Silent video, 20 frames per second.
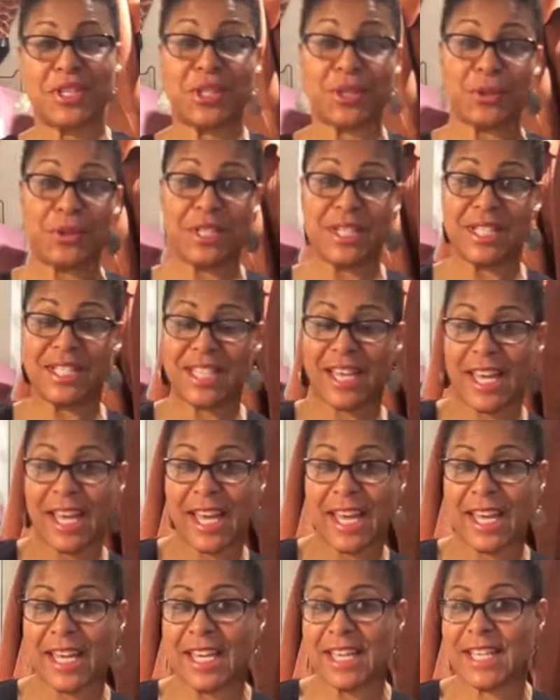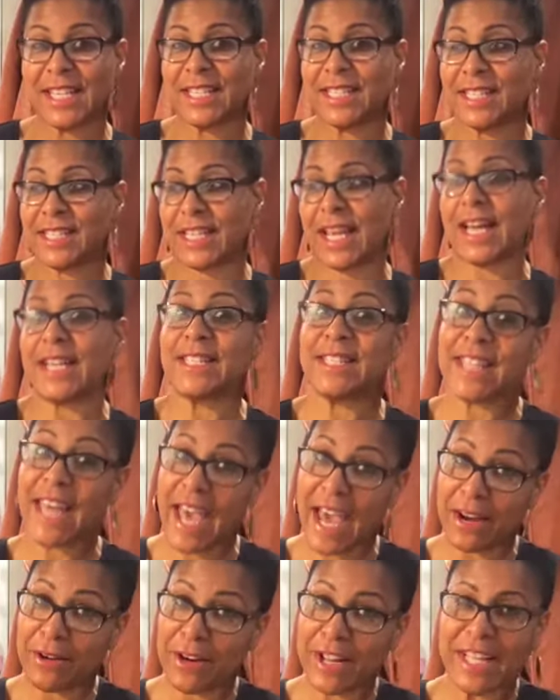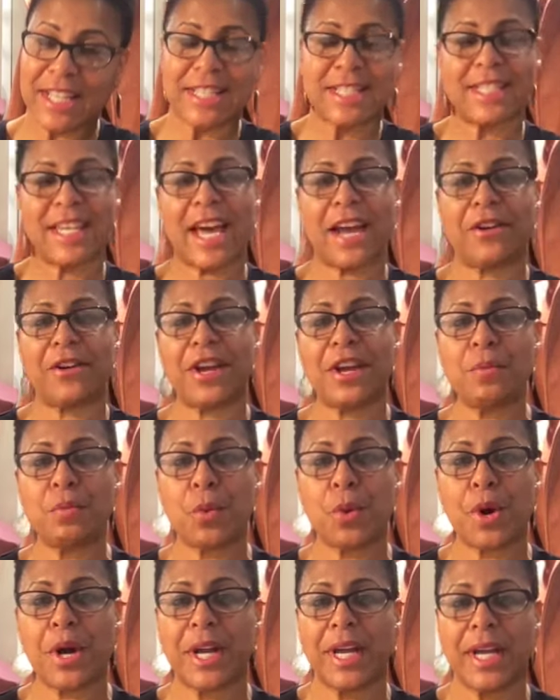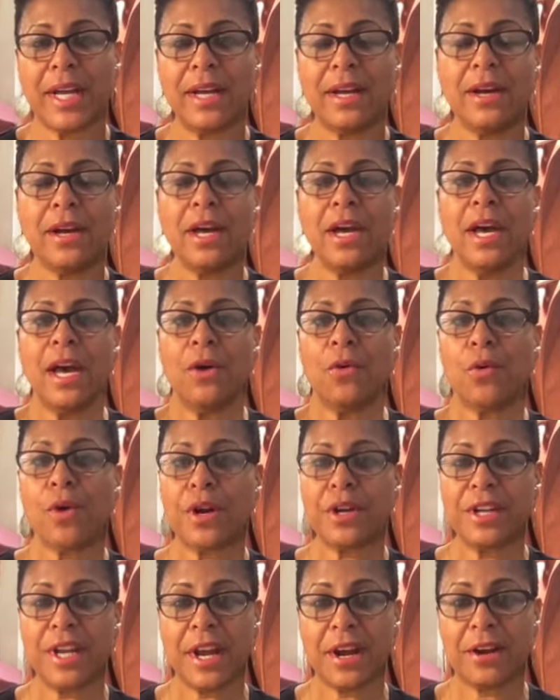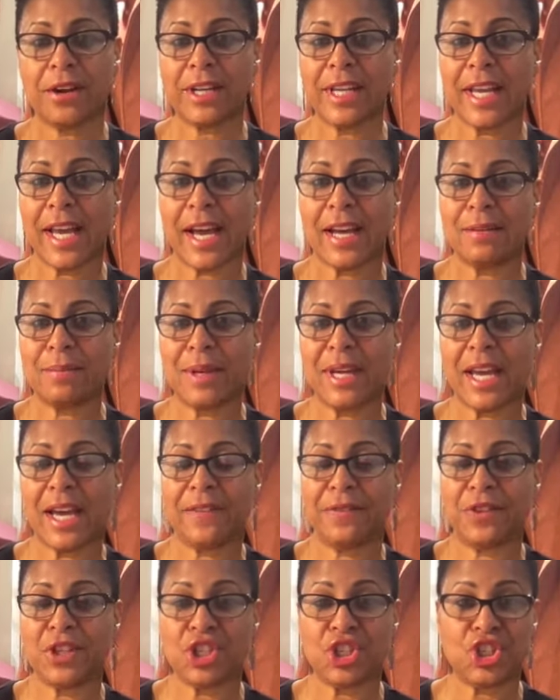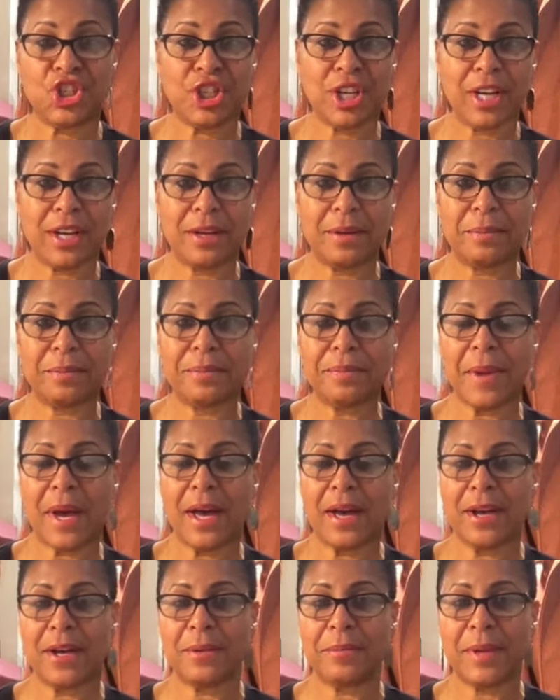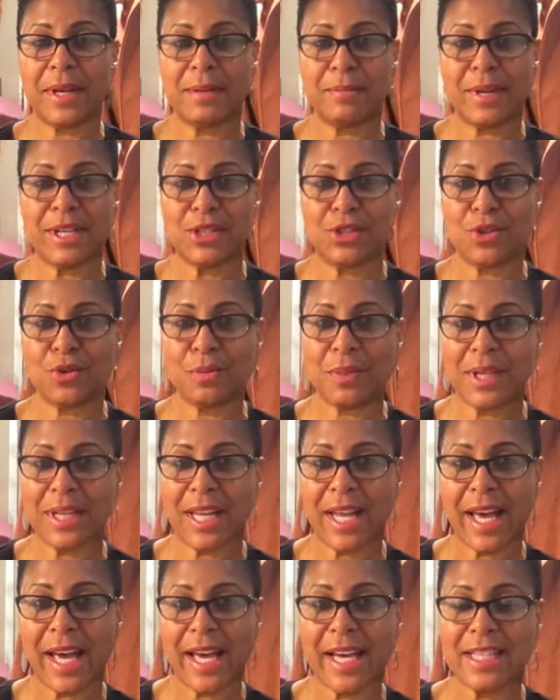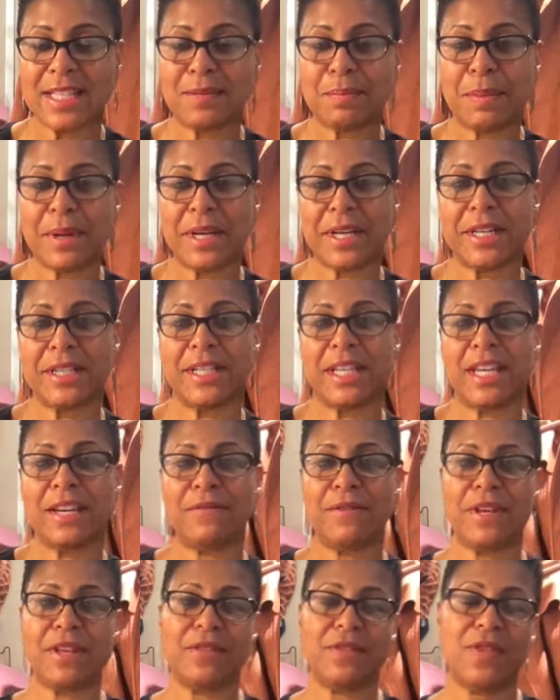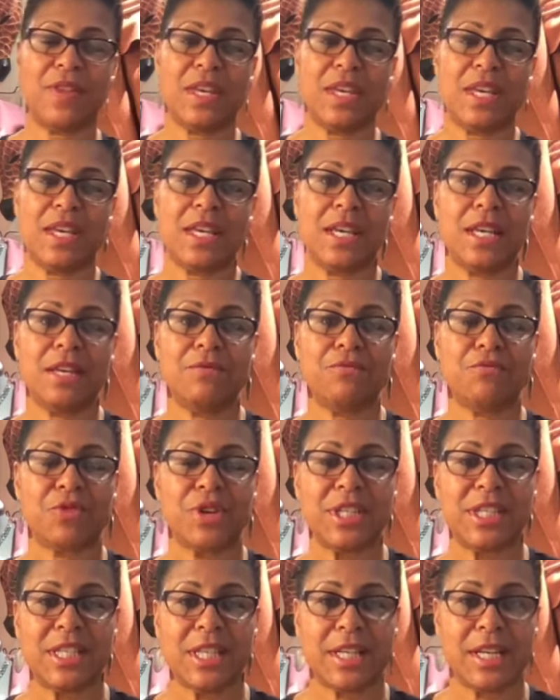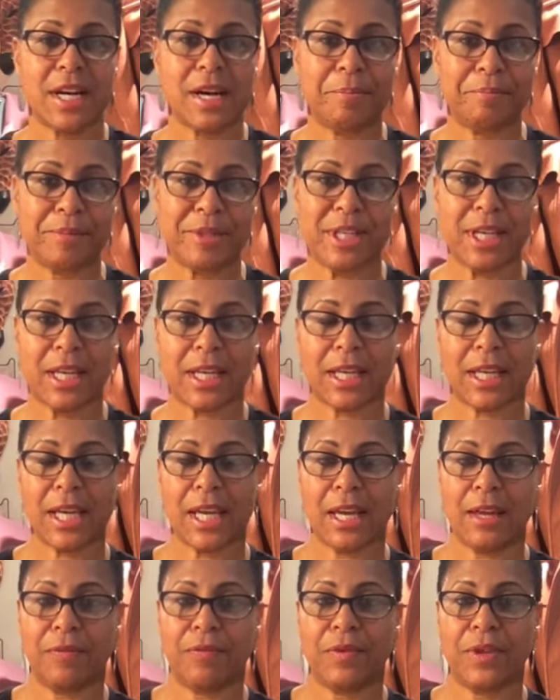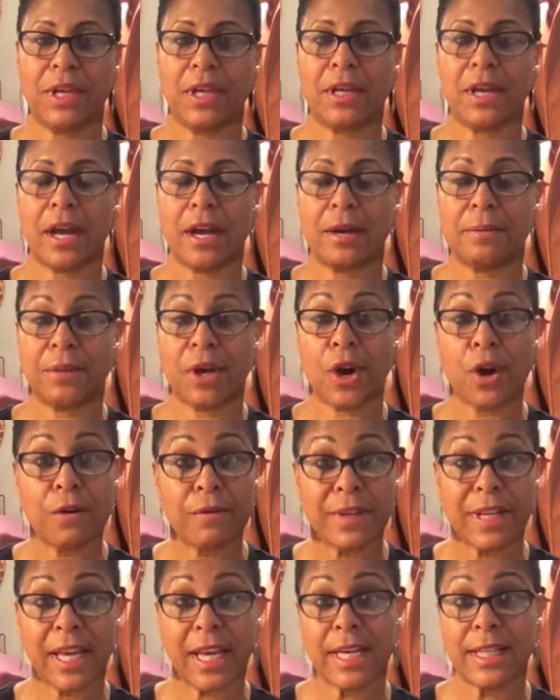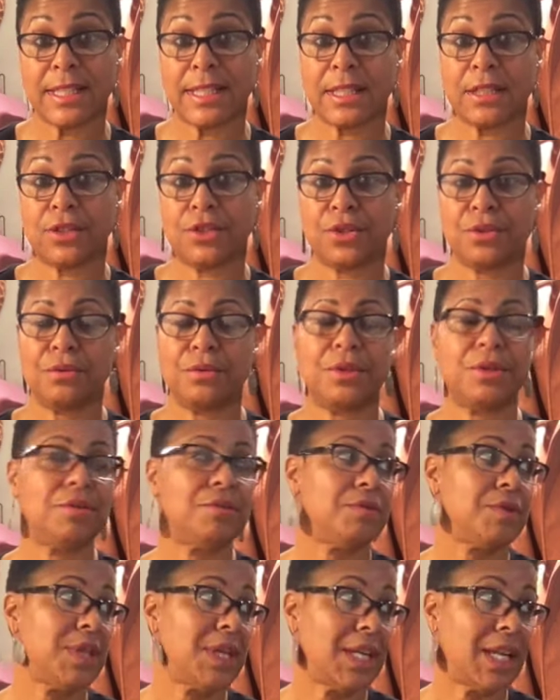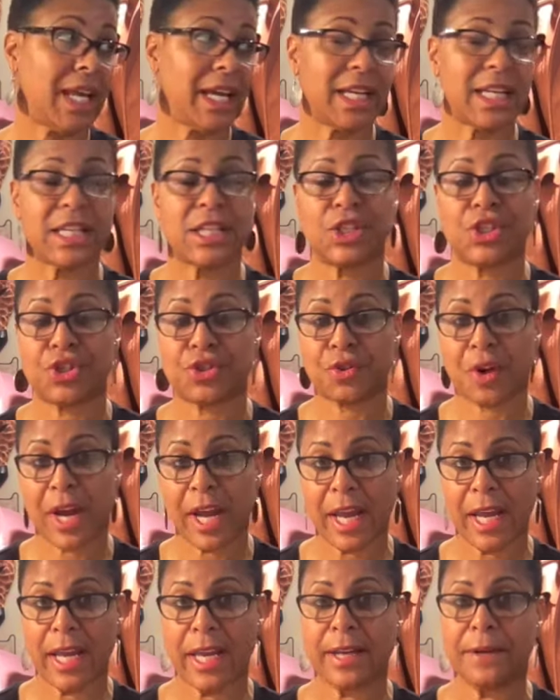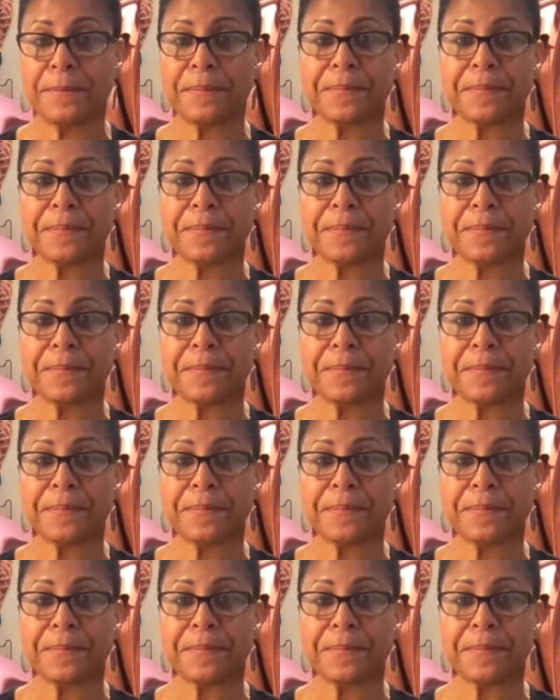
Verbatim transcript: So today it's uh, Saturday. It's Saturday morning. Ordinarily, I'd be at the gym um, in my Zumba class, but given the recent uptick in the um, COVID cases due to the latest strain,